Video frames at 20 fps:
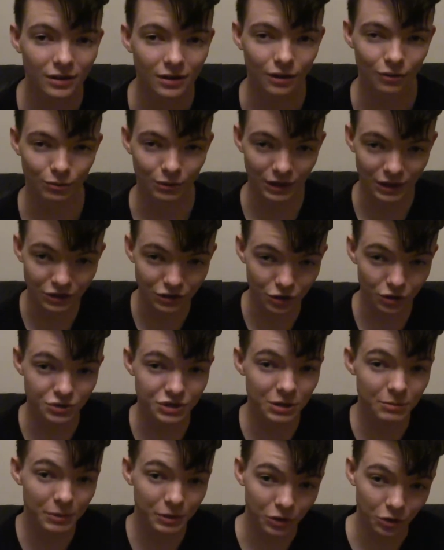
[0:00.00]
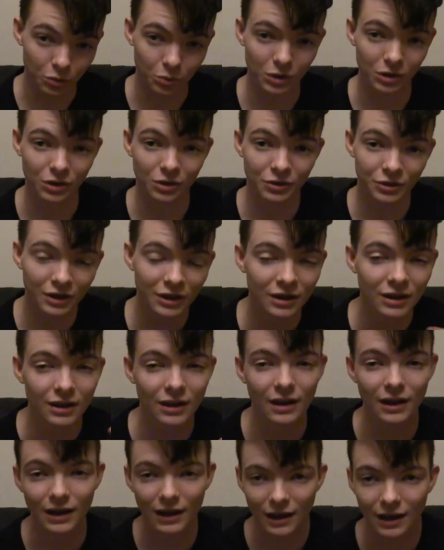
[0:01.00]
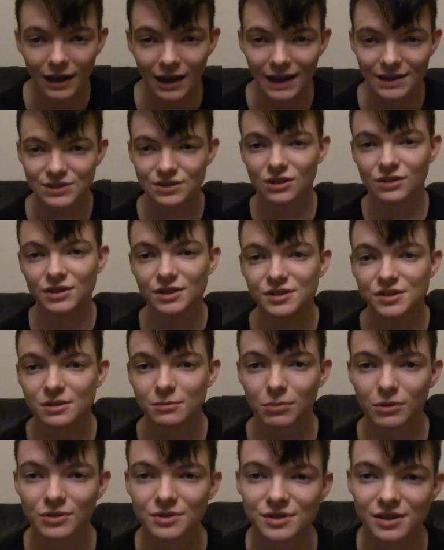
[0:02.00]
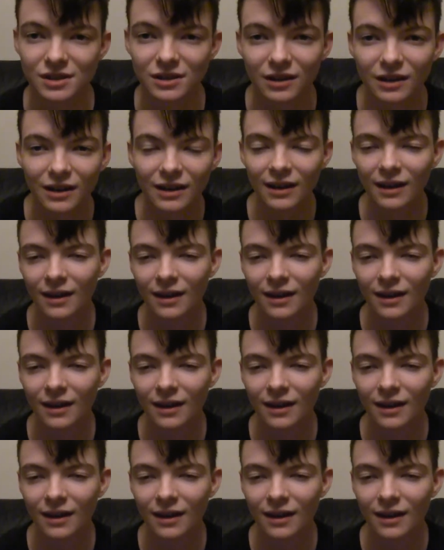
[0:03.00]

a really neurotypical world, as an autistic person.